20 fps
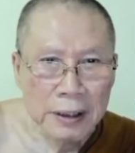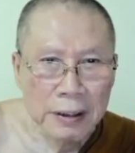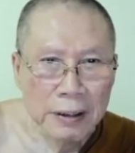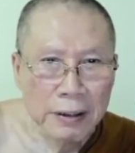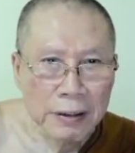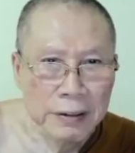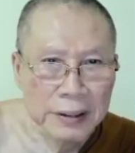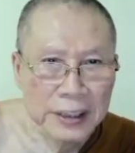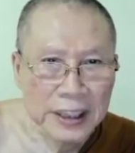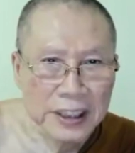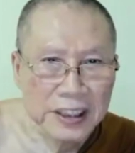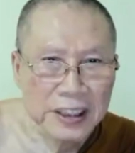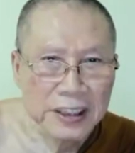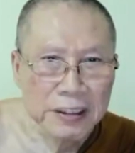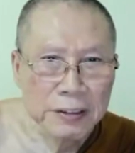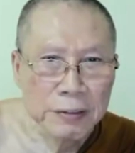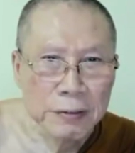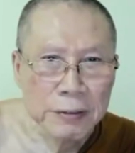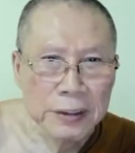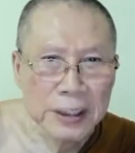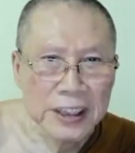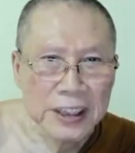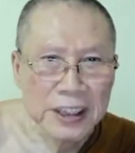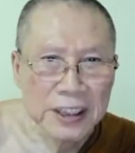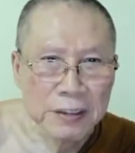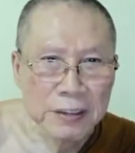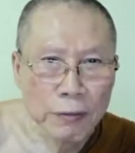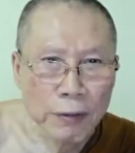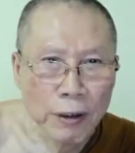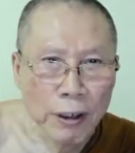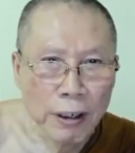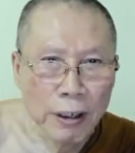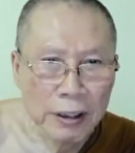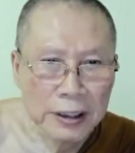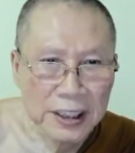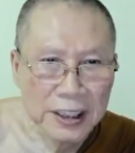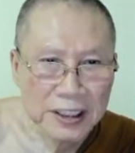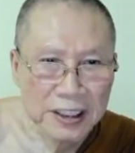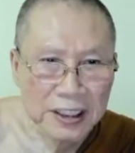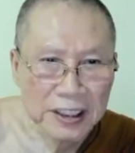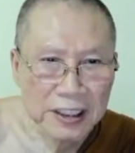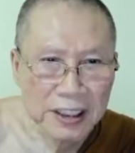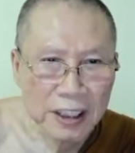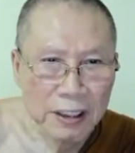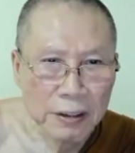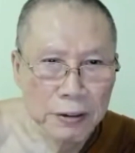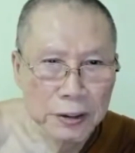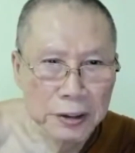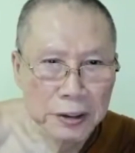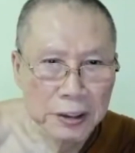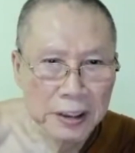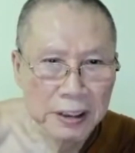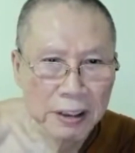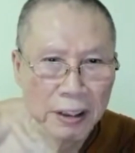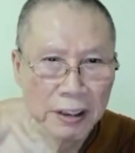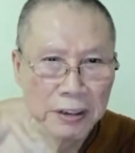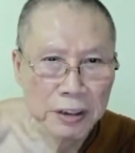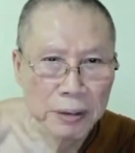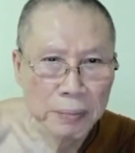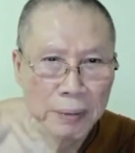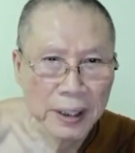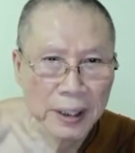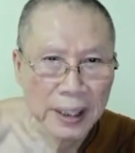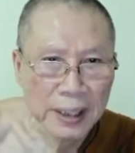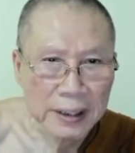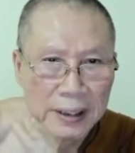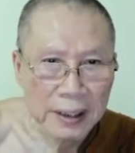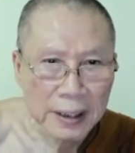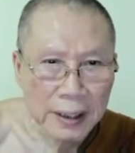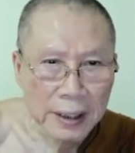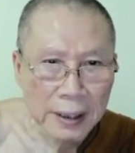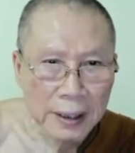No, this is wrong. This is delusion on your part.